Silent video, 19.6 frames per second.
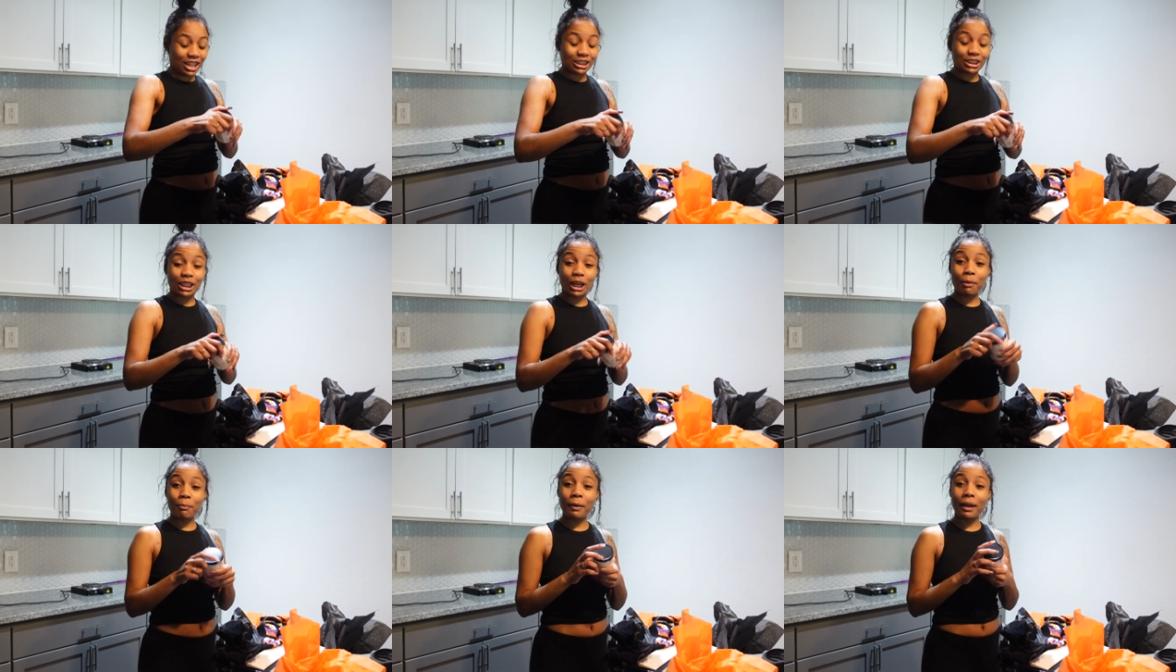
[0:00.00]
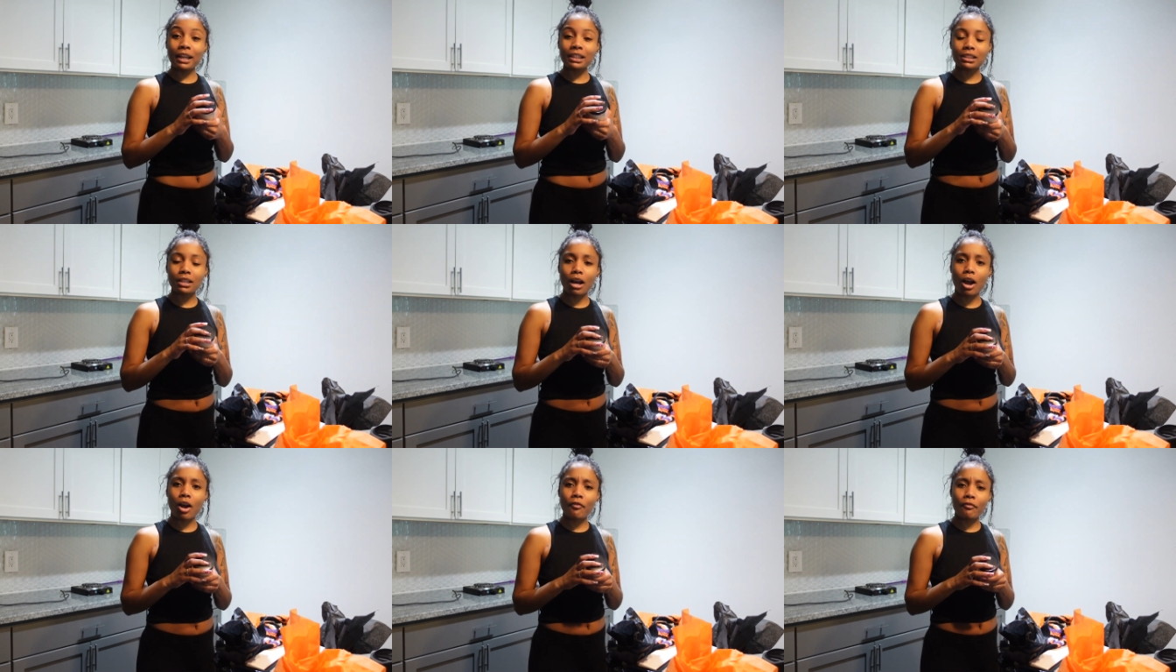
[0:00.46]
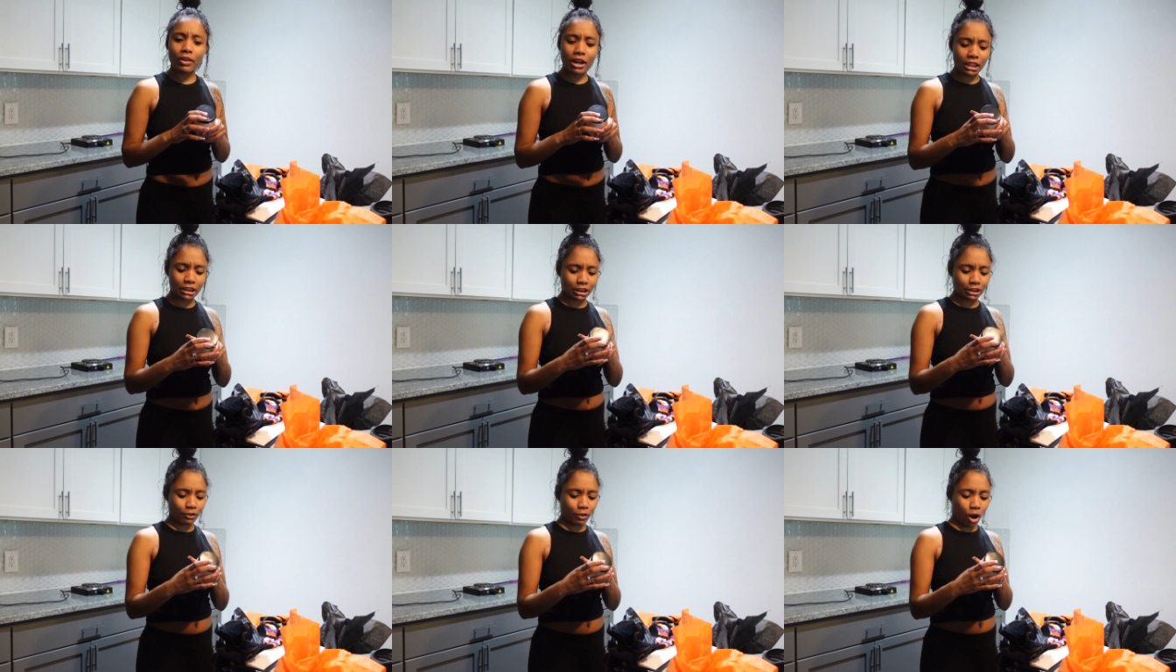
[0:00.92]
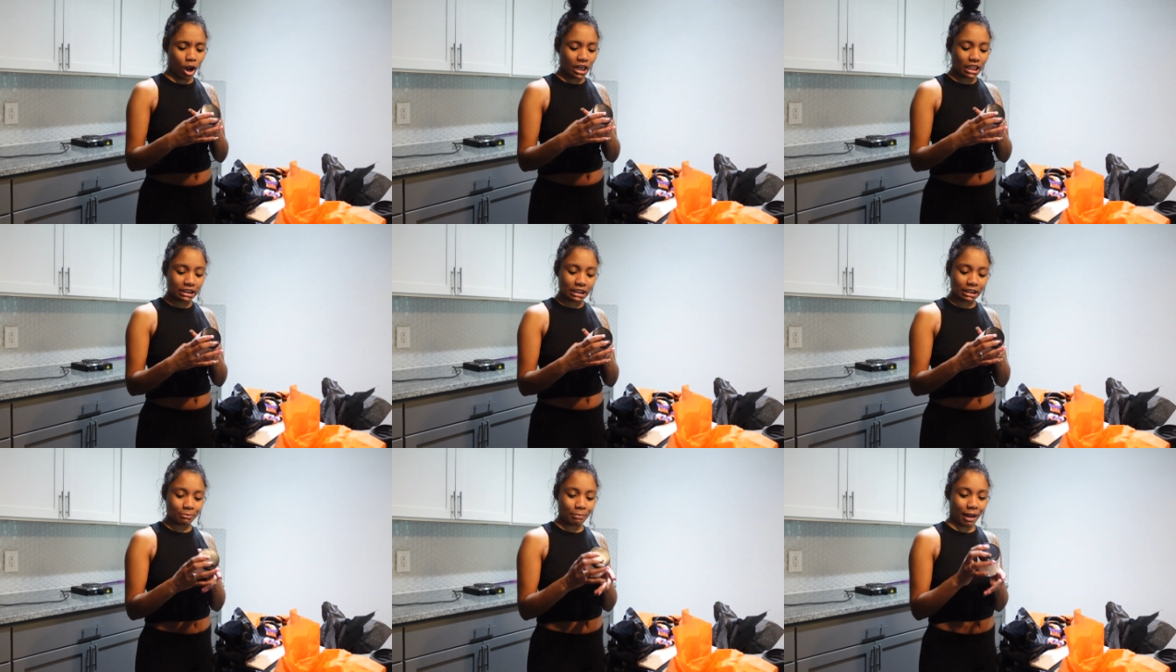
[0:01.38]
Champagne. First of all,
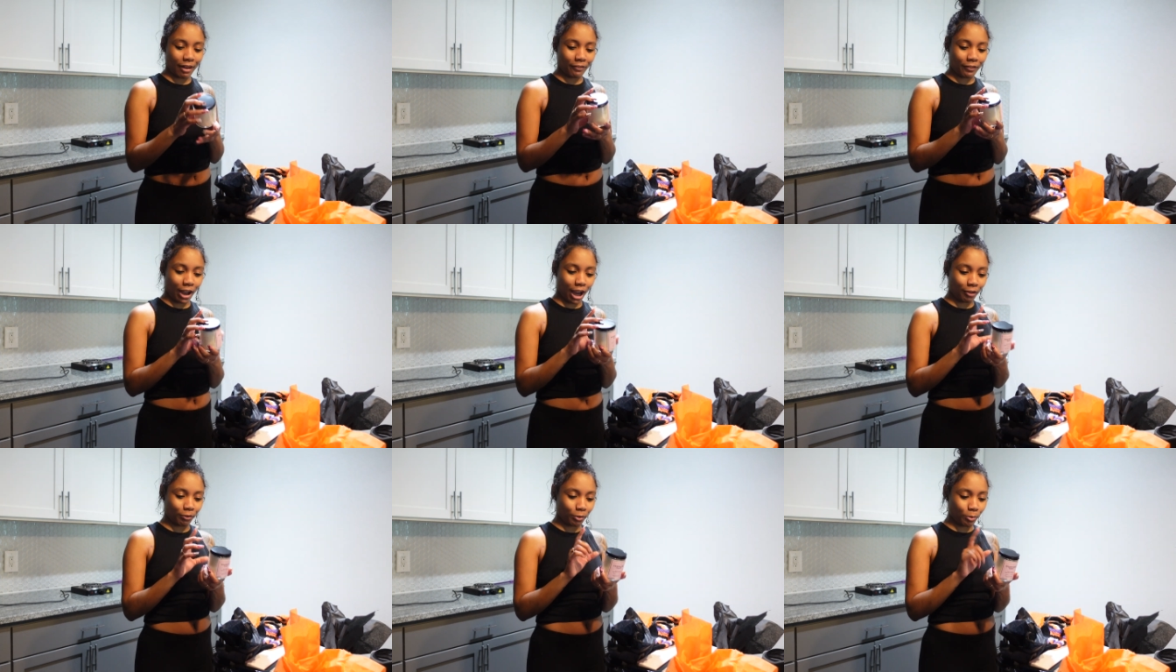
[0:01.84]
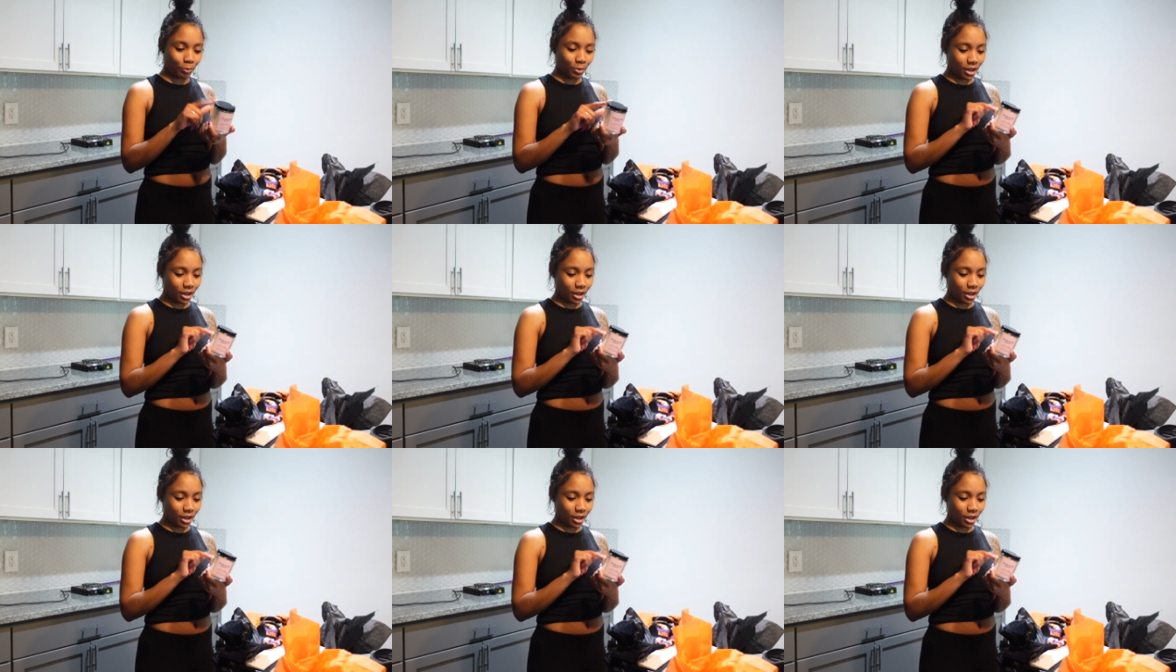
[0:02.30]
this is my favorite